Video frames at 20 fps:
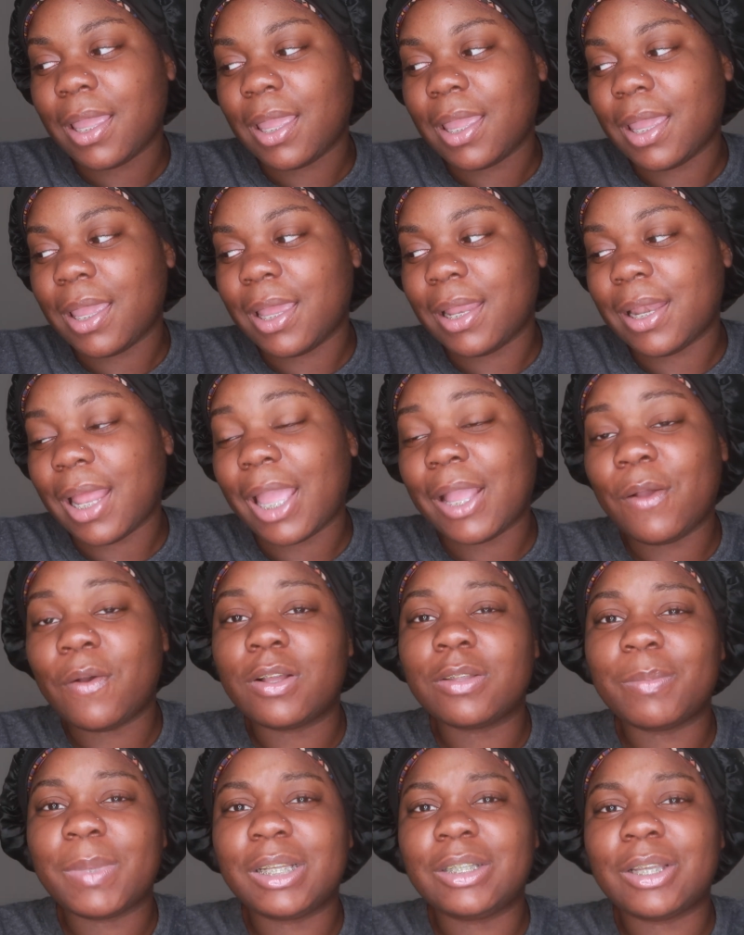And I
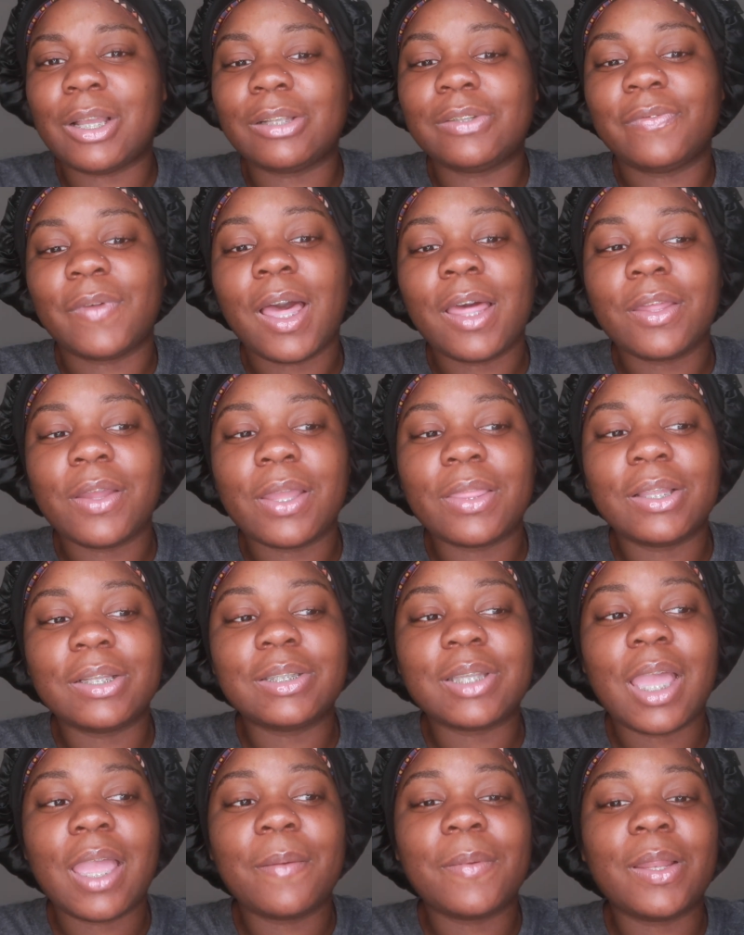called my child's father at
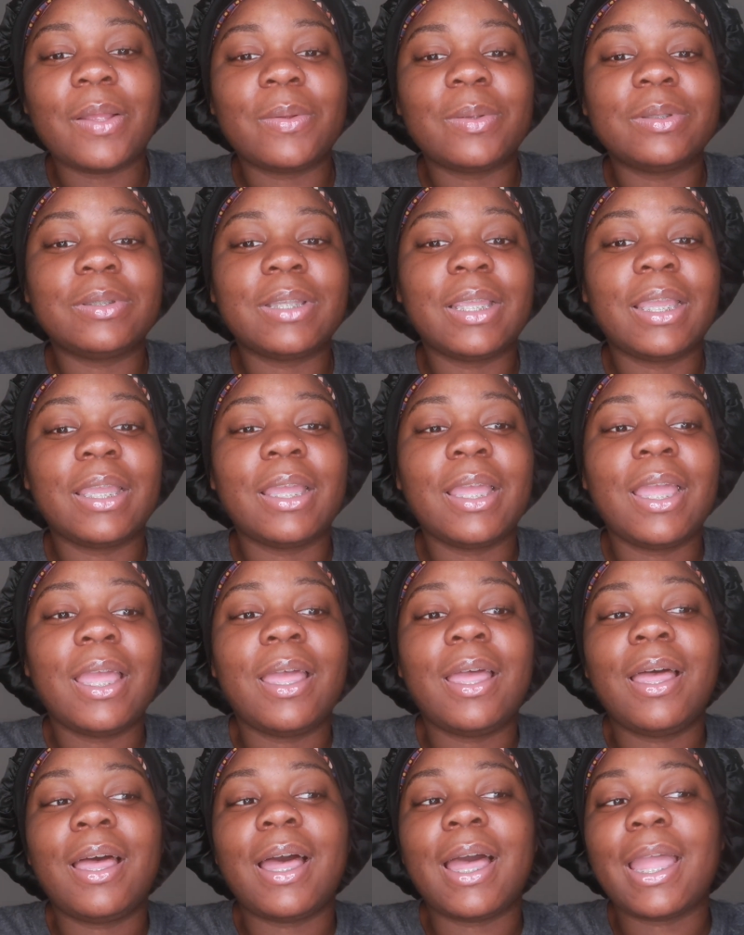the time and I was like,
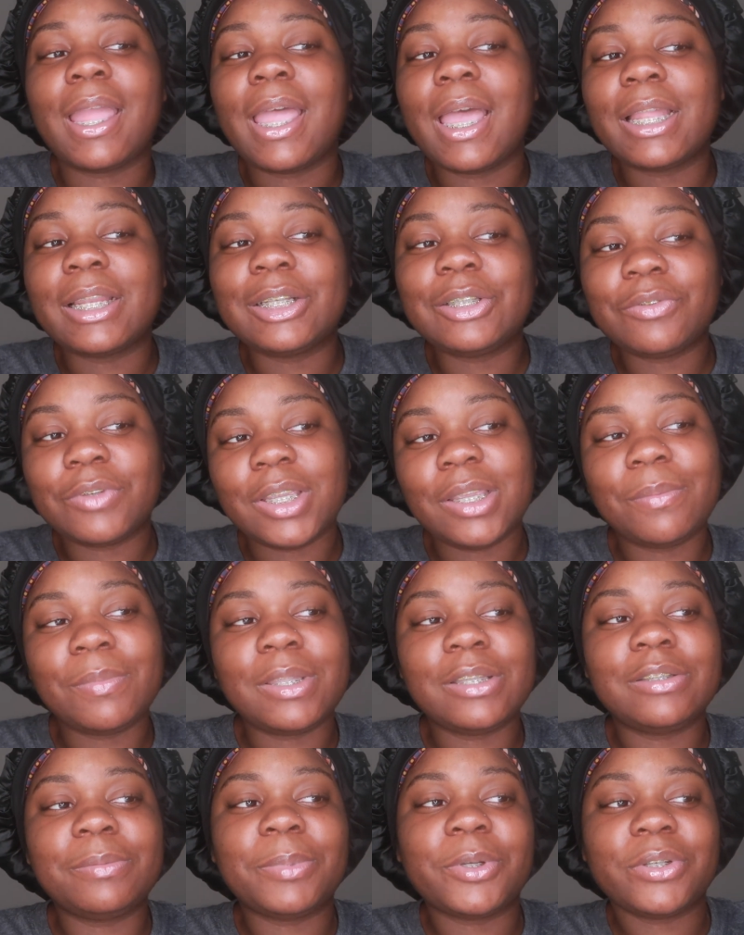I had a
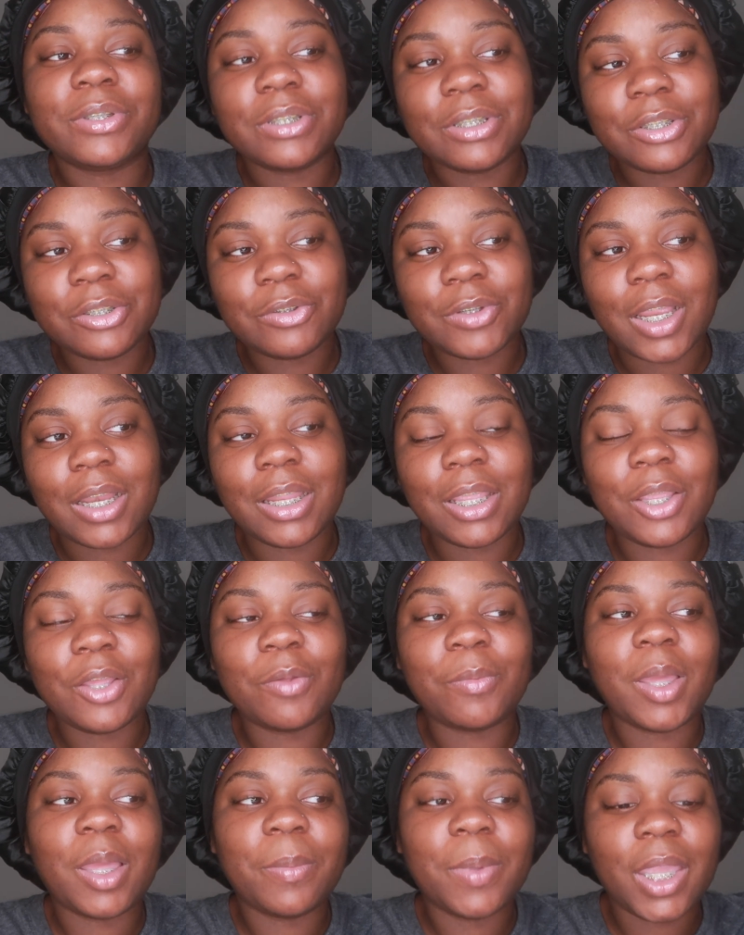dream this person is trying to
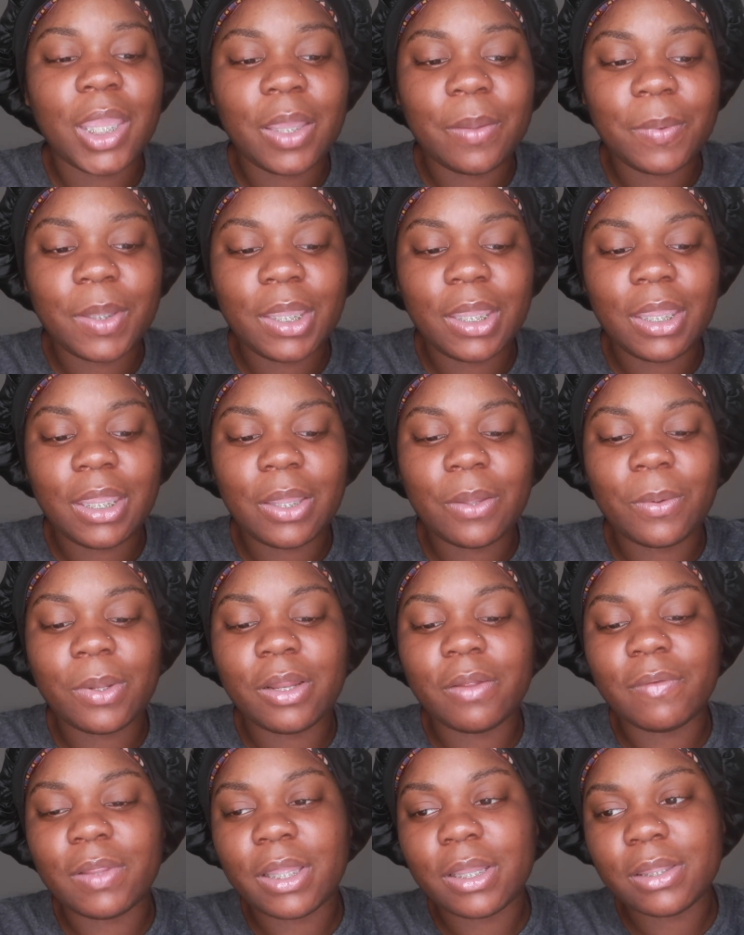kill my baby or
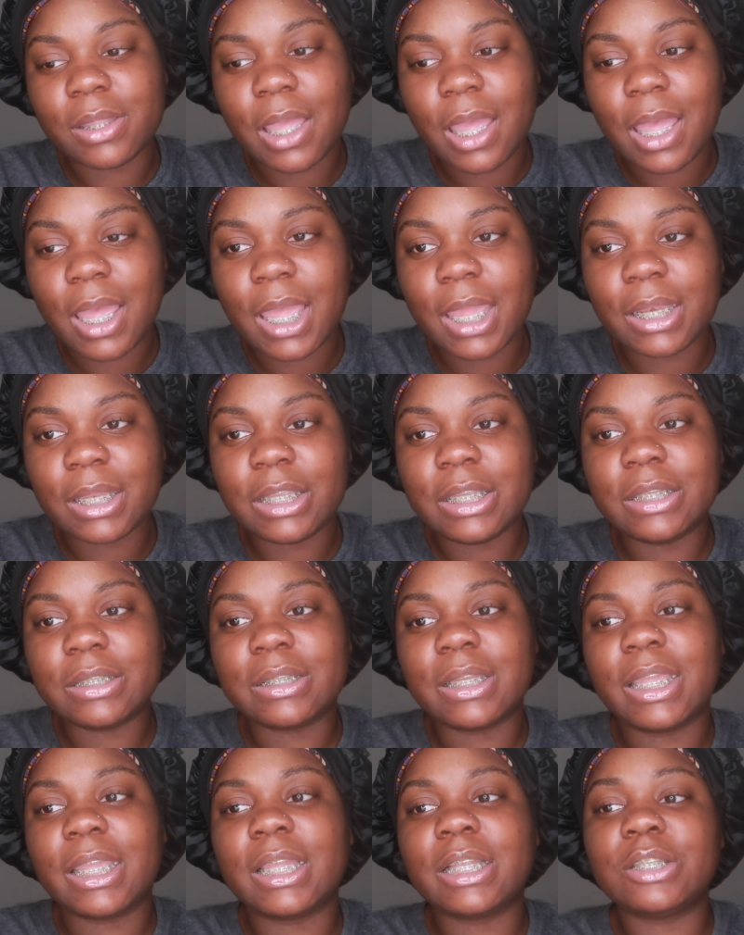whatever like that. And
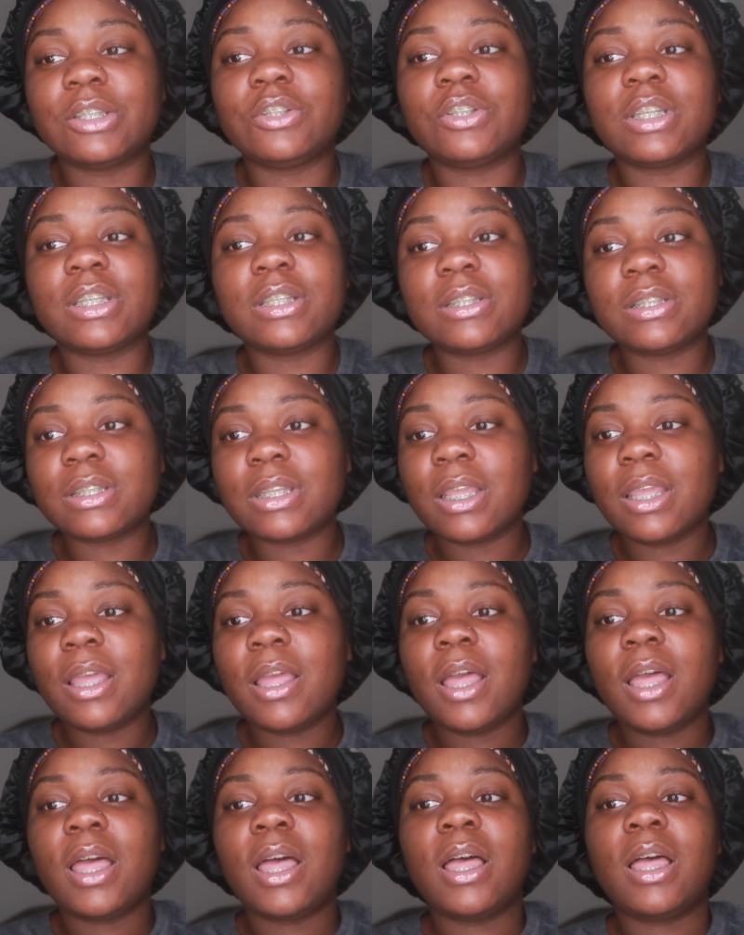he's like, it's just,
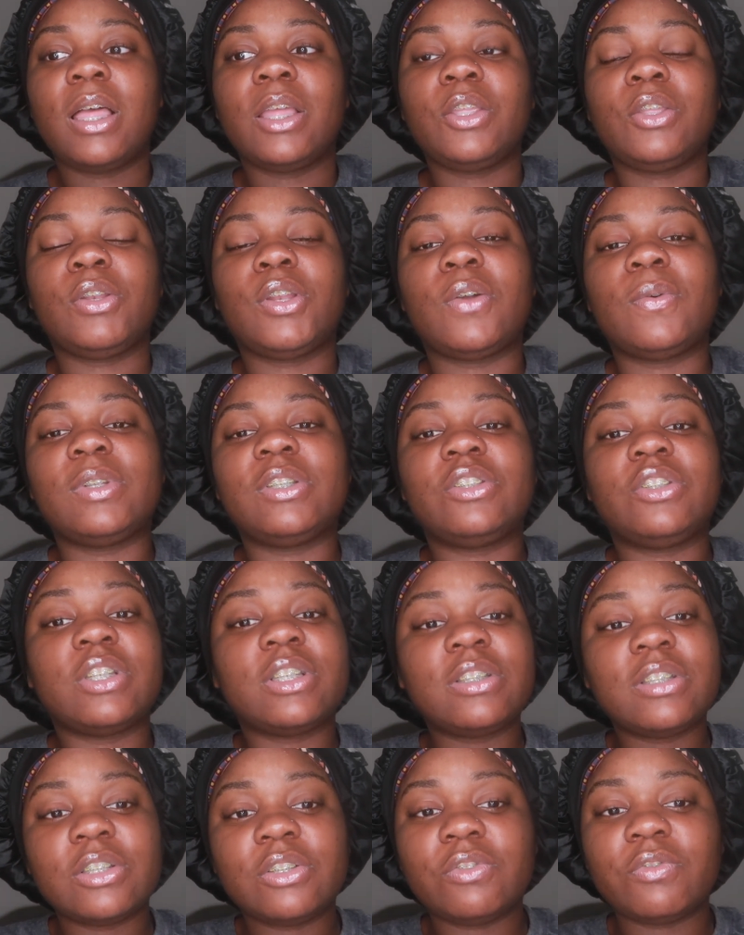you know, it's
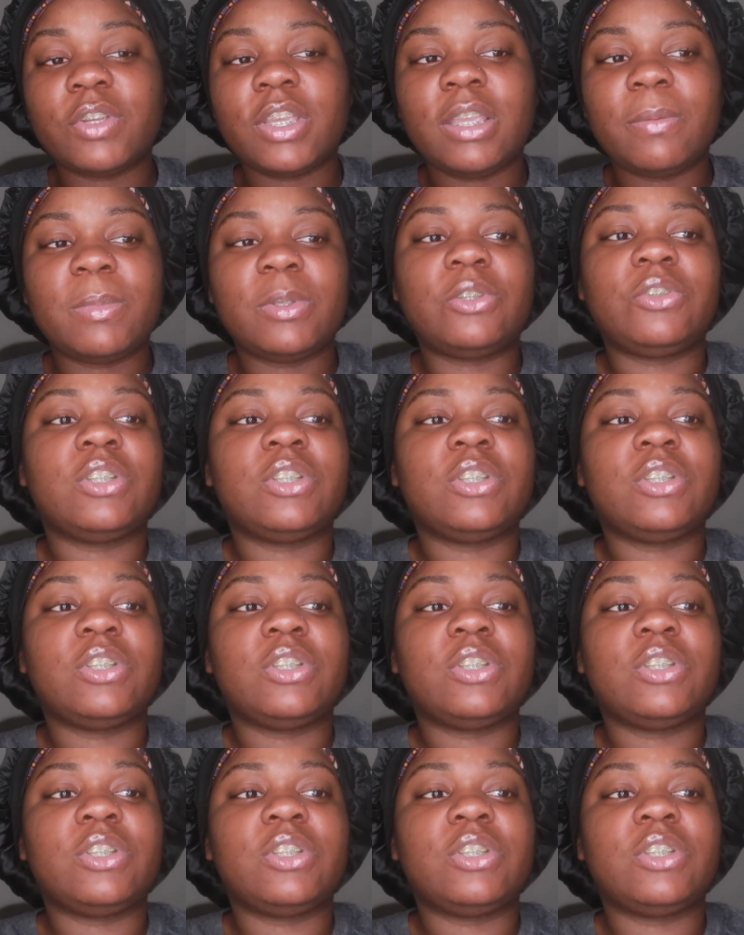just a dream.